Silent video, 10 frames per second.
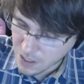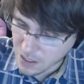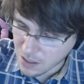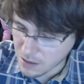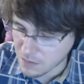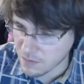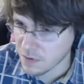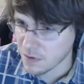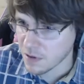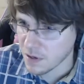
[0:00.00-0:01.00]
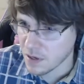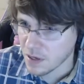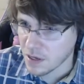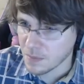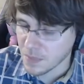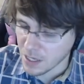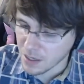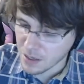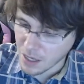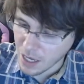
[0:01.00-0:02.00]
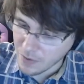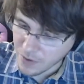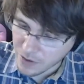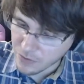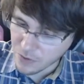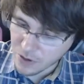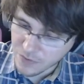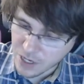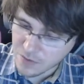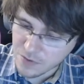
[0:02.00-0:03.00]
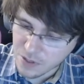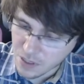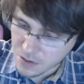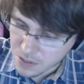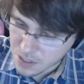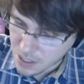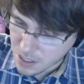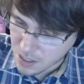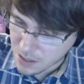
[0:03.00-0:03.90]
I'm going to add that 25 to the other side.